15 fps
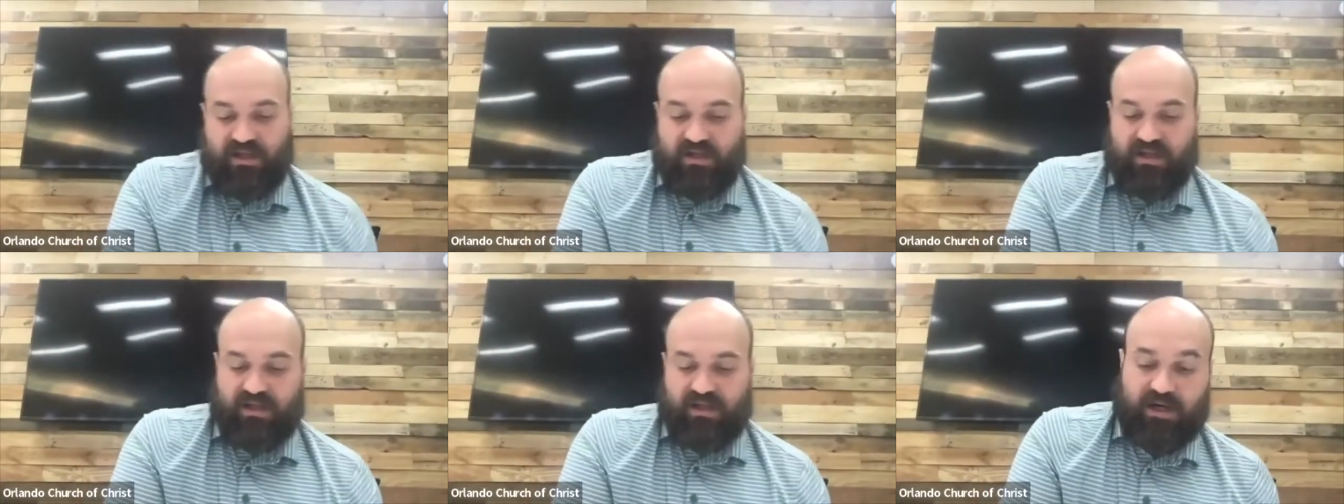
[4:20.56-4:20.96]

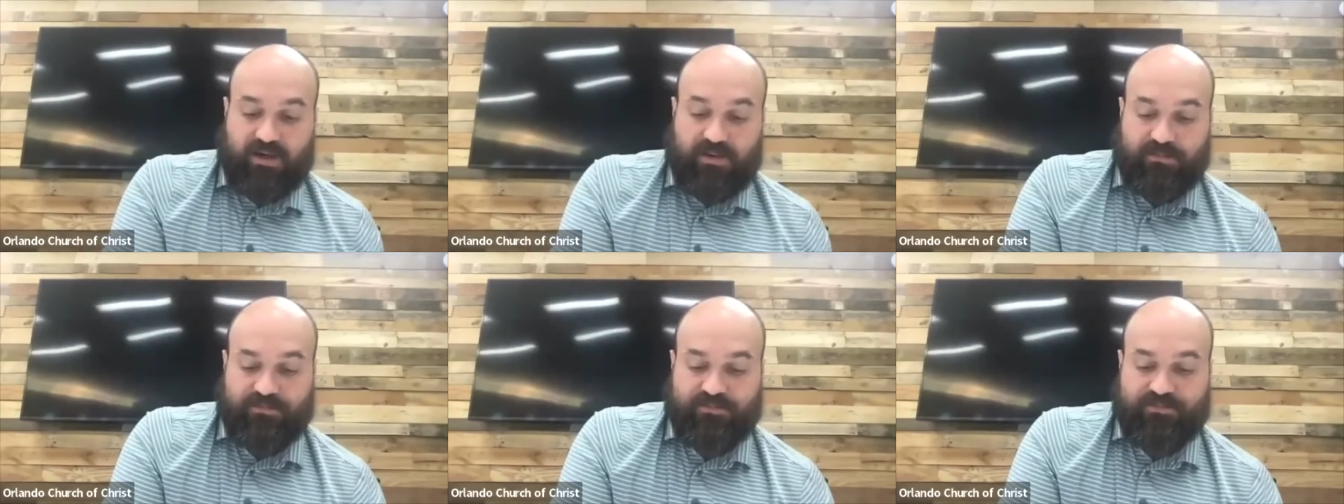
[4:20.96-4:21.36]

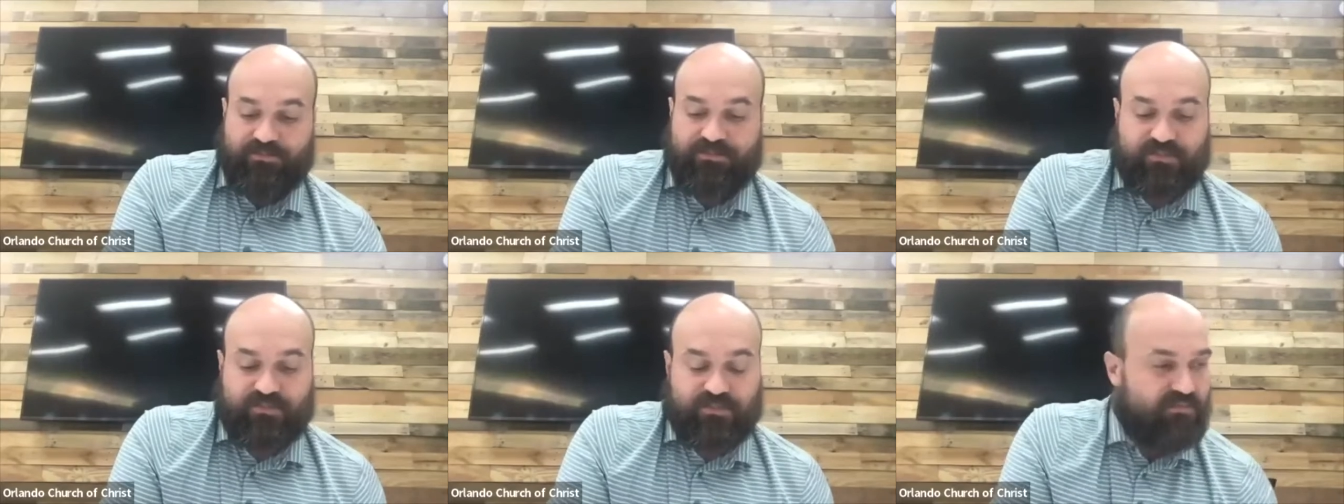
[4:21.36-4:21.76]
Um,
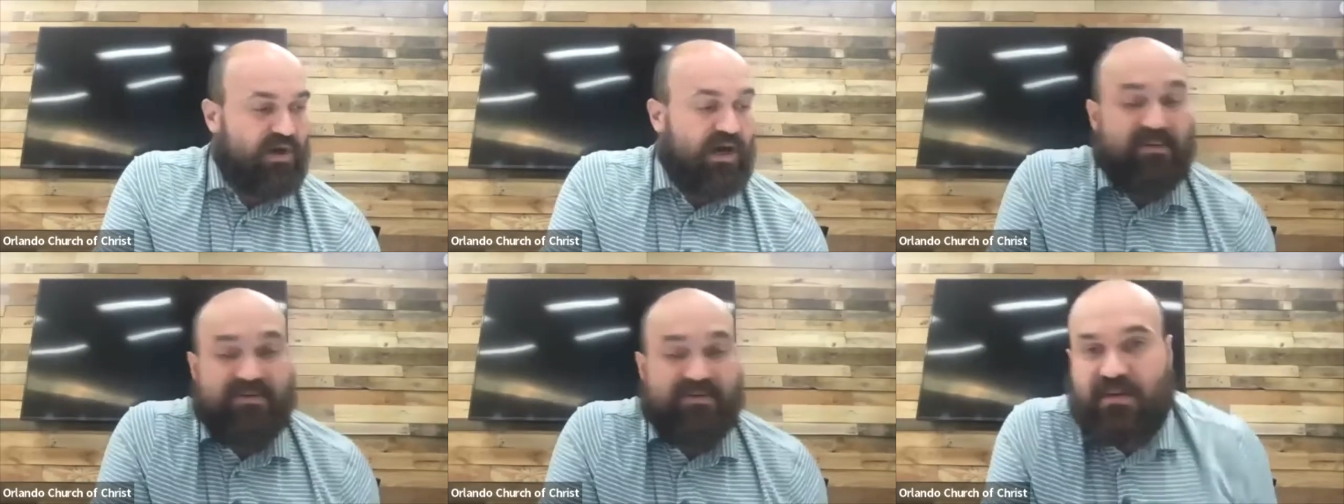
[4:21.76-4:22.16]

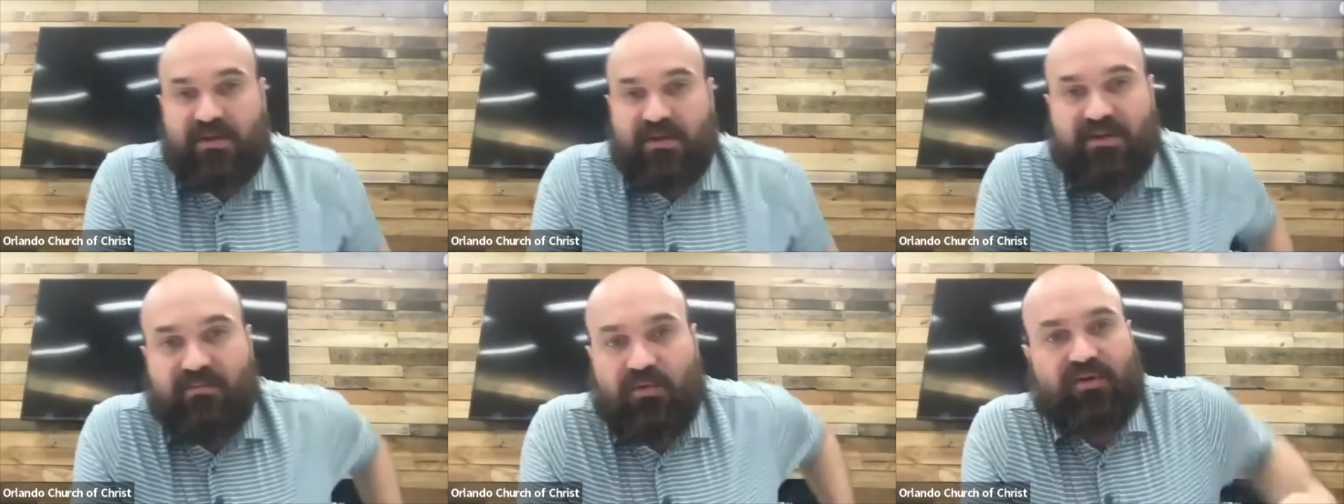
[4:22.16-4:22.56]
perhaps
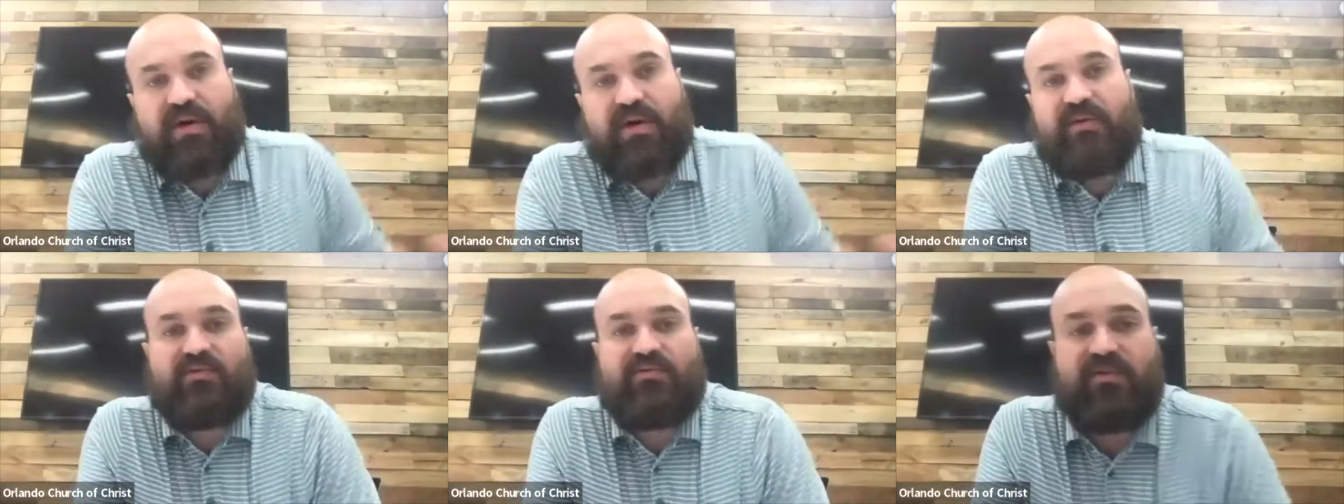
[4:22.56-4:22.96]
maybe you're more
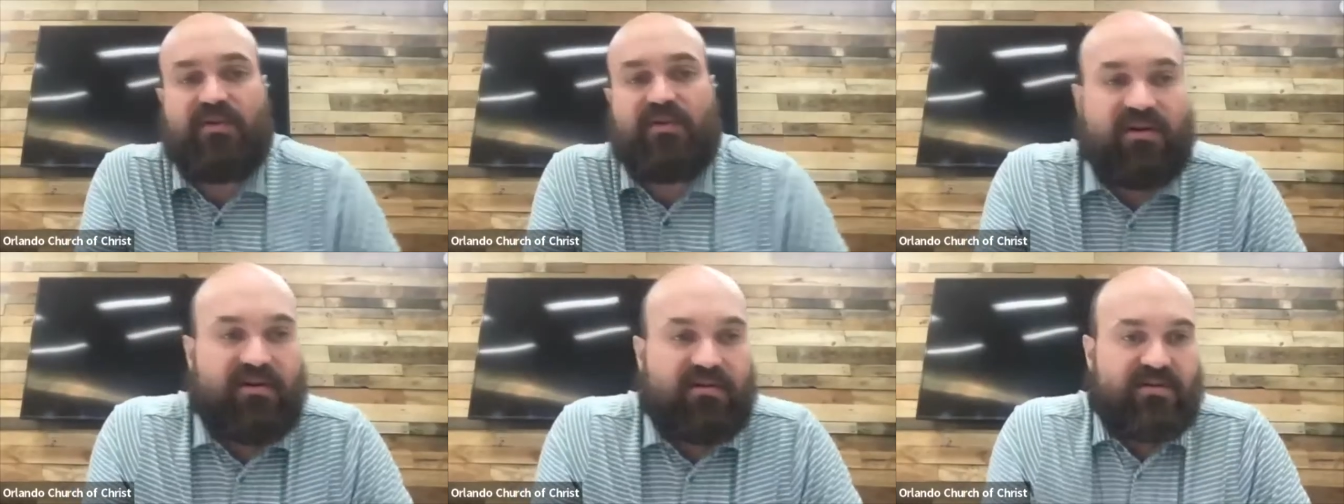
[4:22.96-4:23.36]
grateful
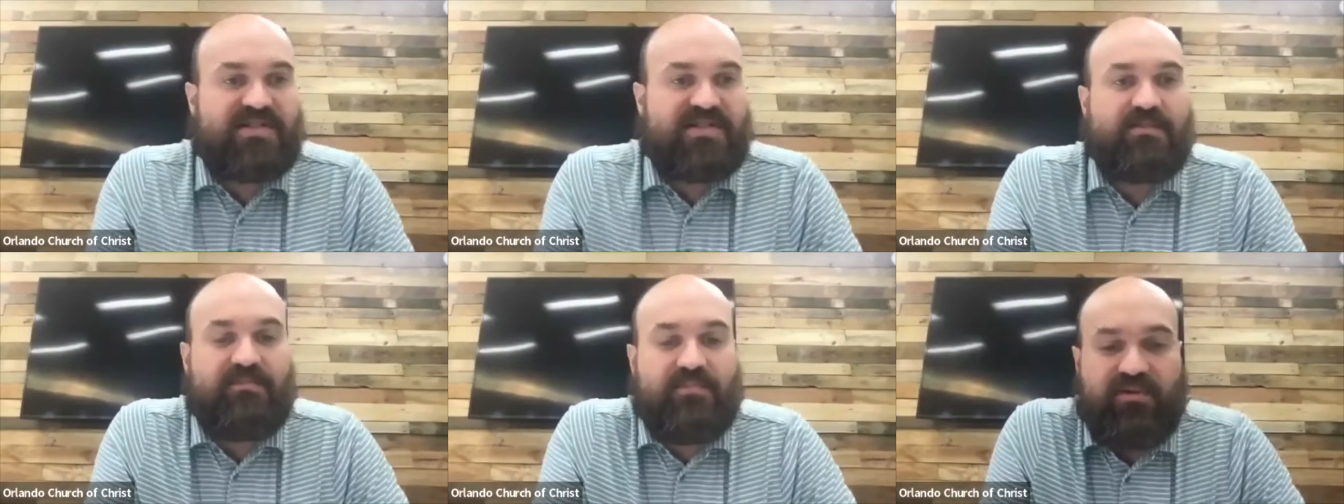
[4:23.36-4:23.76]
for the
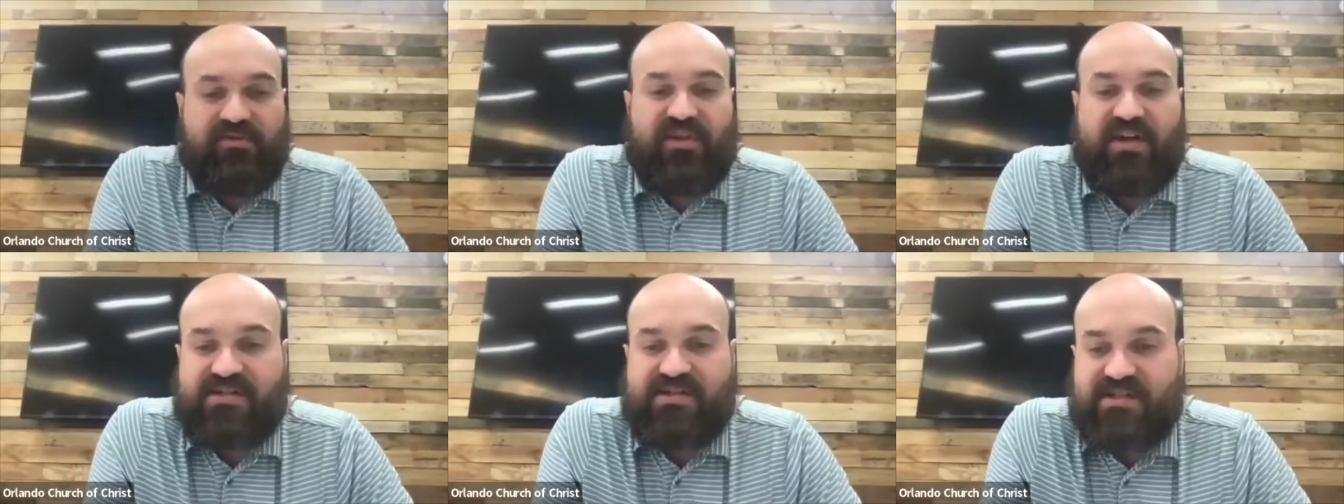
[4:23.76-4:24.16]
simple
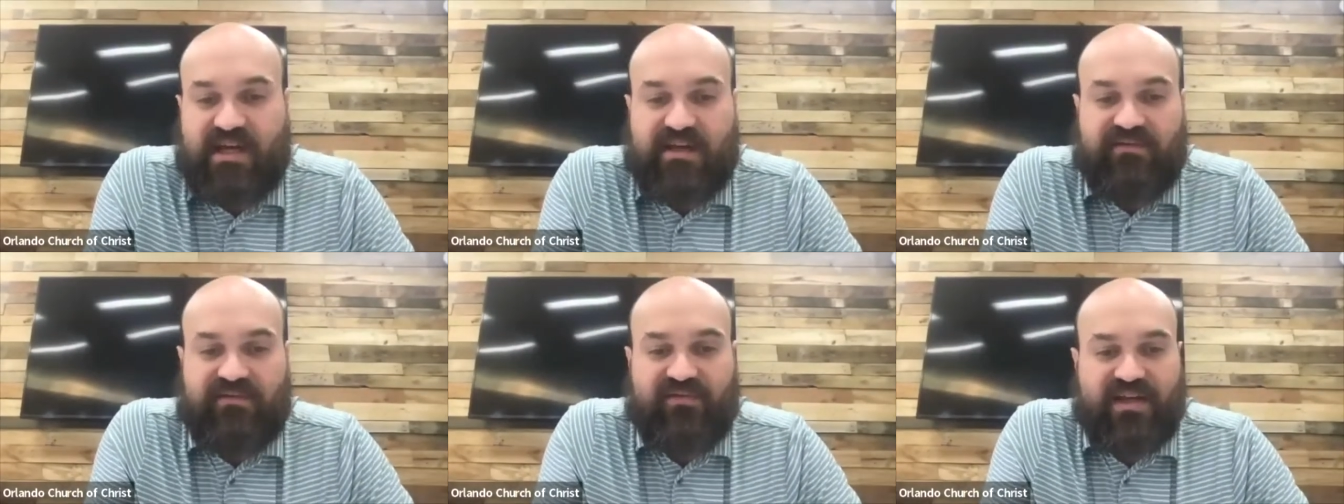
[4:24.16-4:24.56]
things in life,